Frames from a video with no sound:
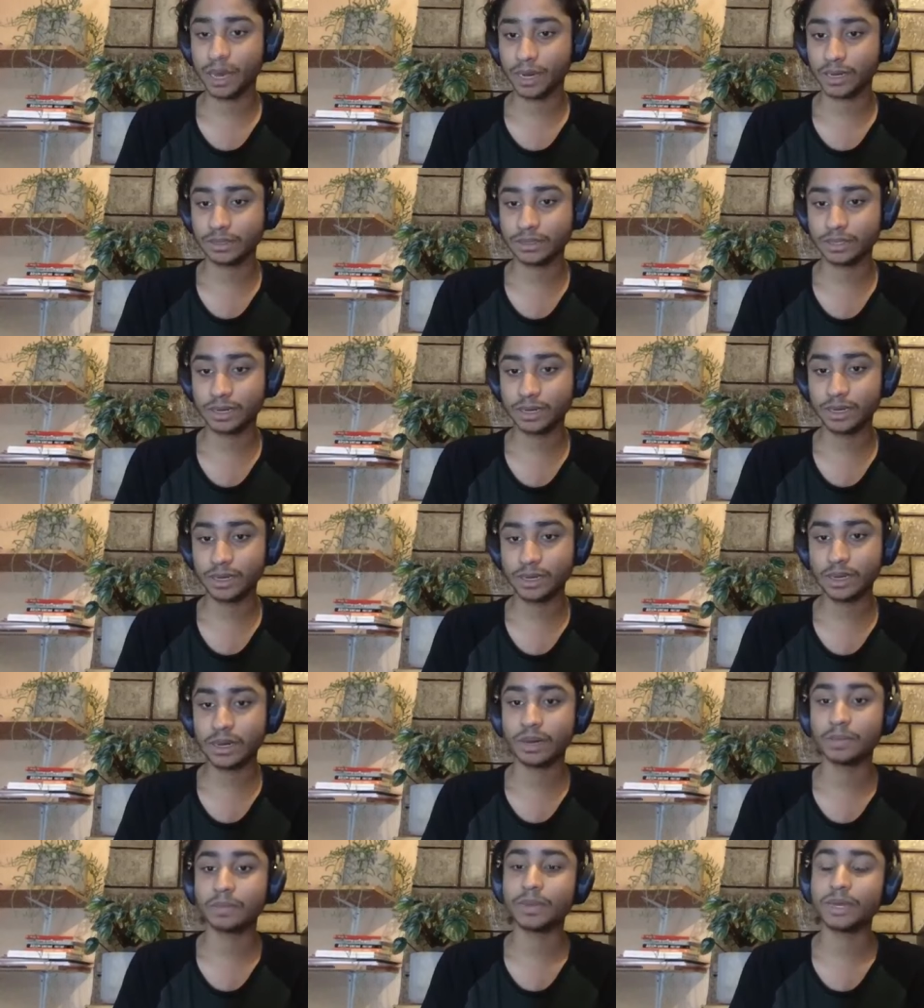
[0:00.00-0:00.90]
Palestine
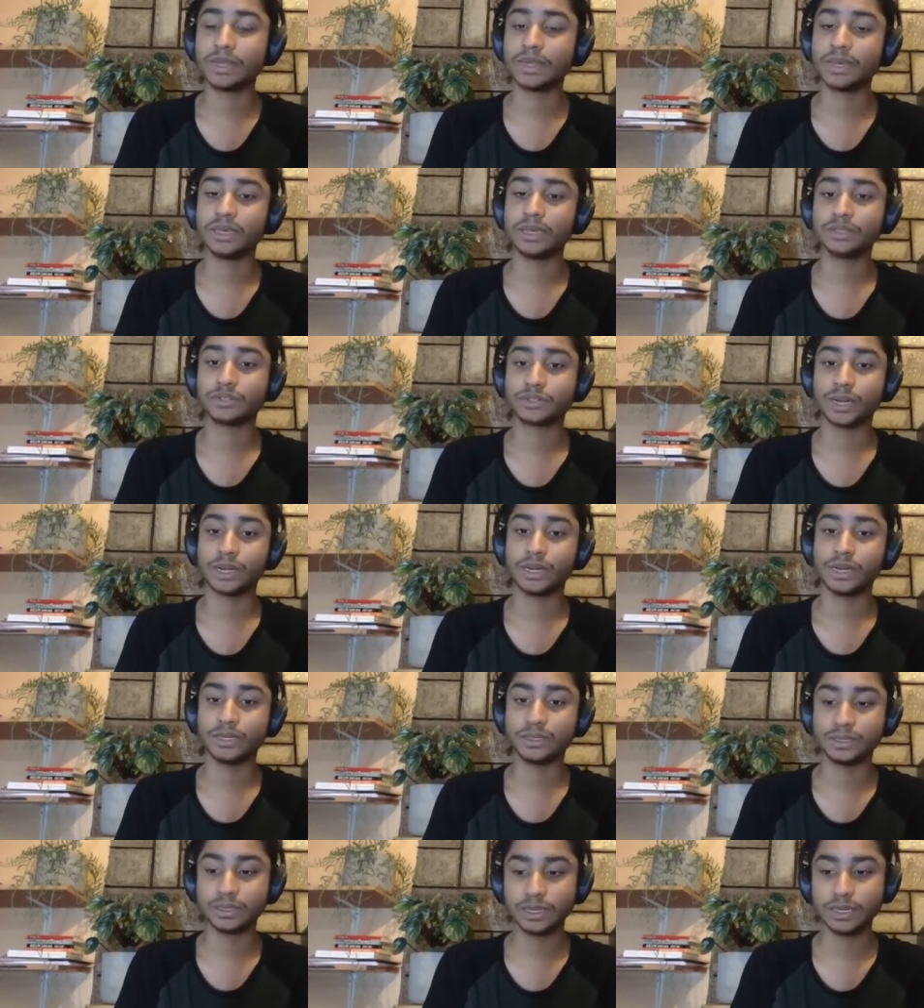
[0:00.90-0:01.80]
um, by the
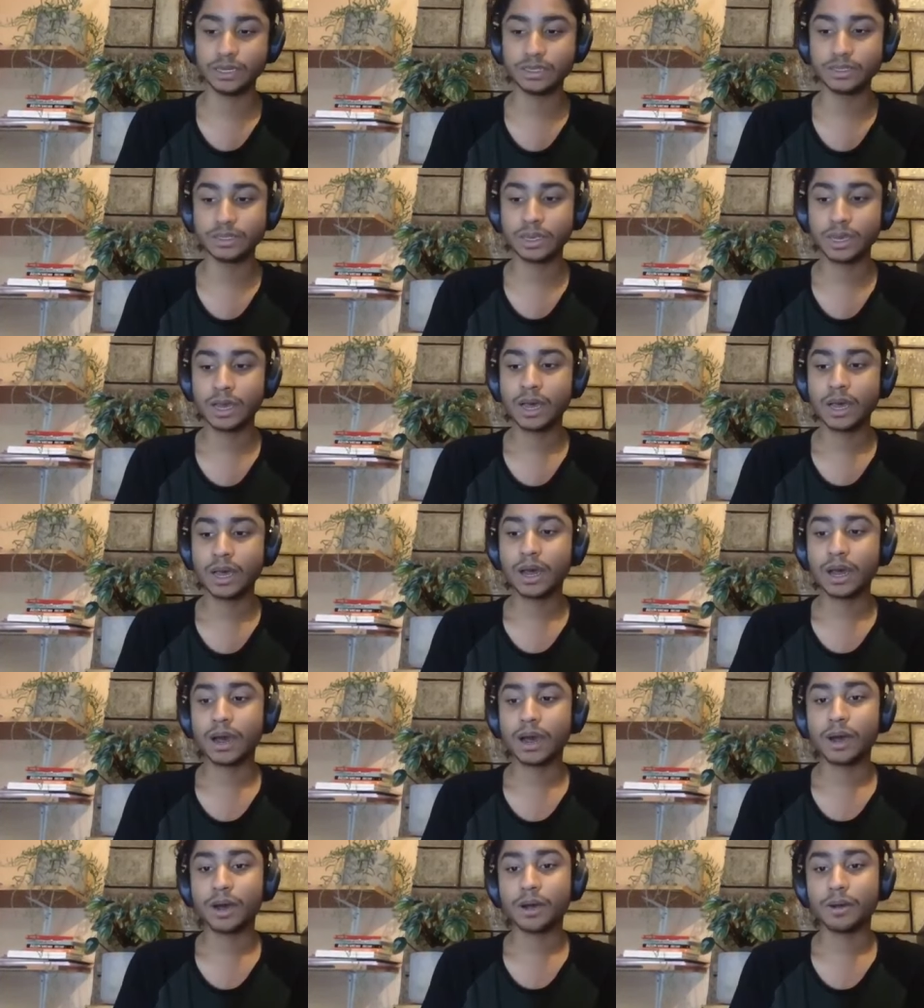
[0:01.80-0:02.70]
Israeli state.
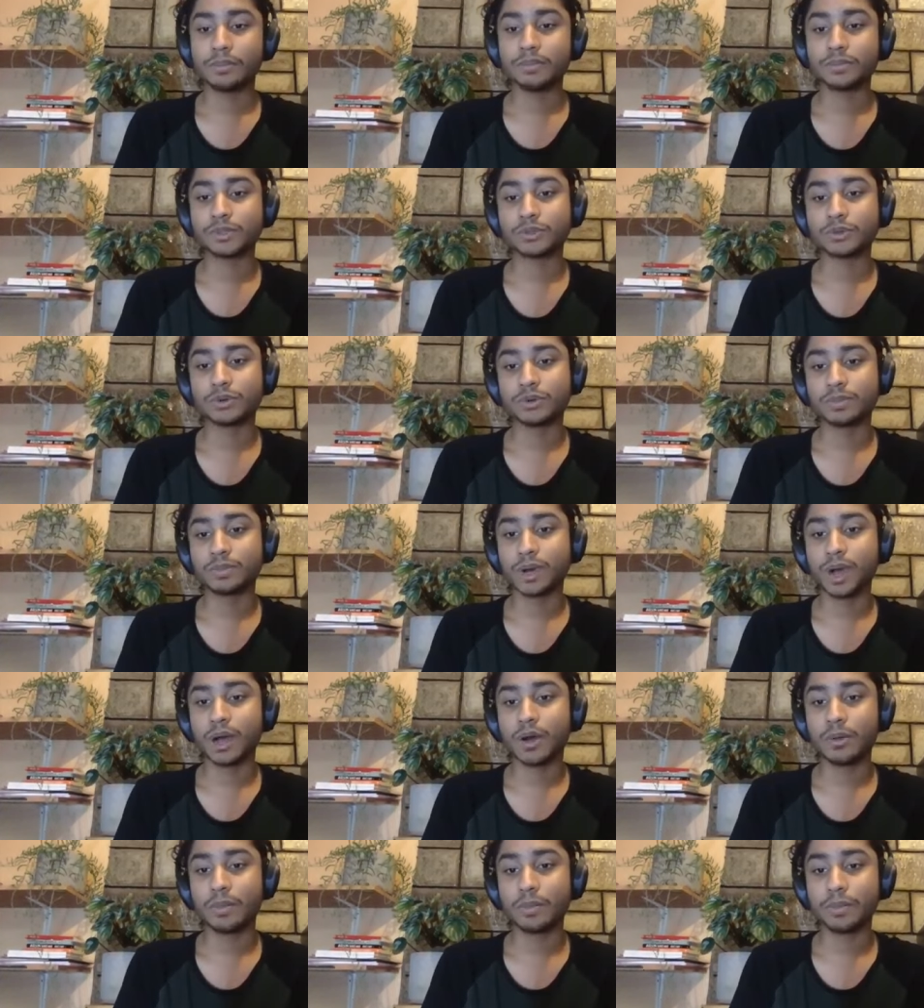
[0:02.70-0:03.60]
Um, so
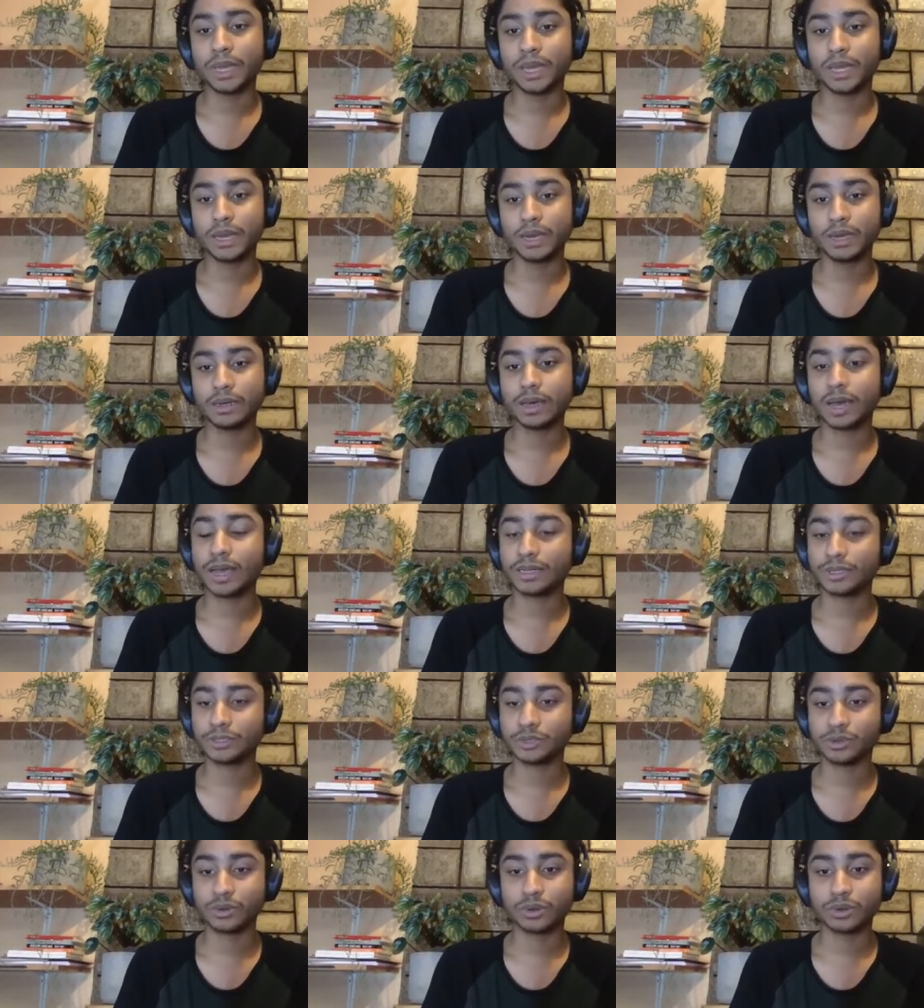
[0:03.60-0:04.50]
our main
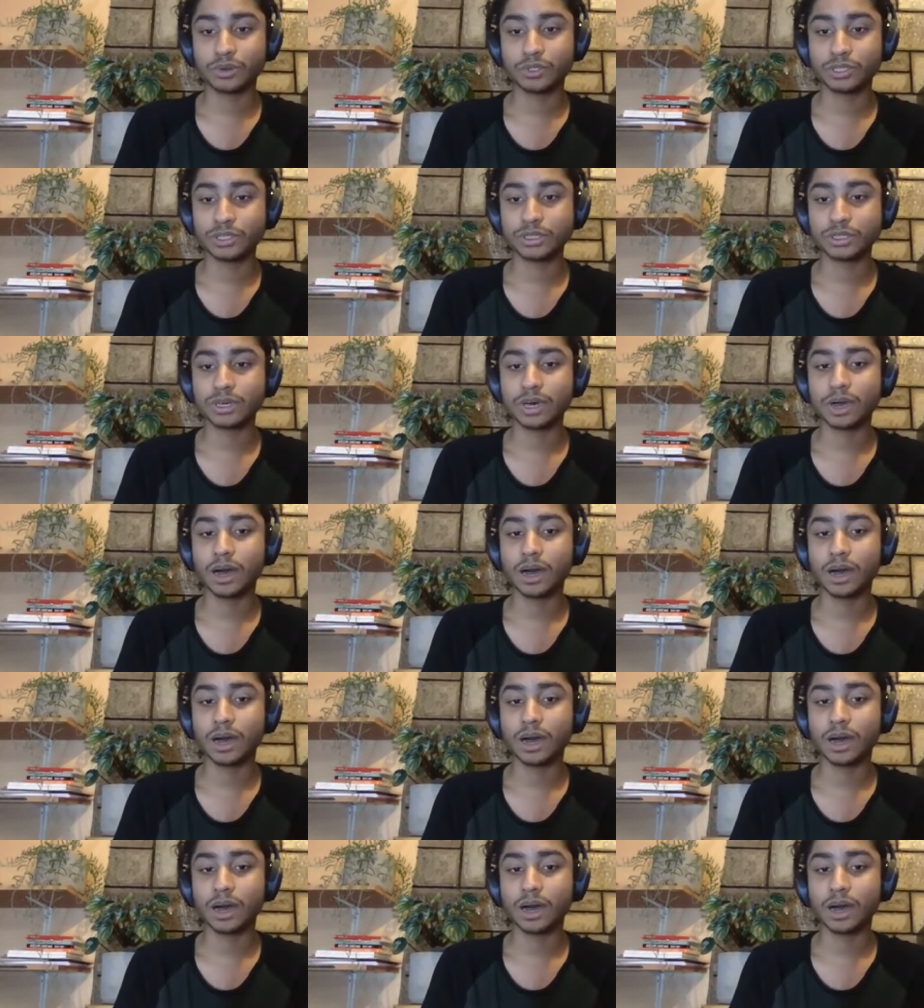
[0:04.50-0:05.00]
ideologies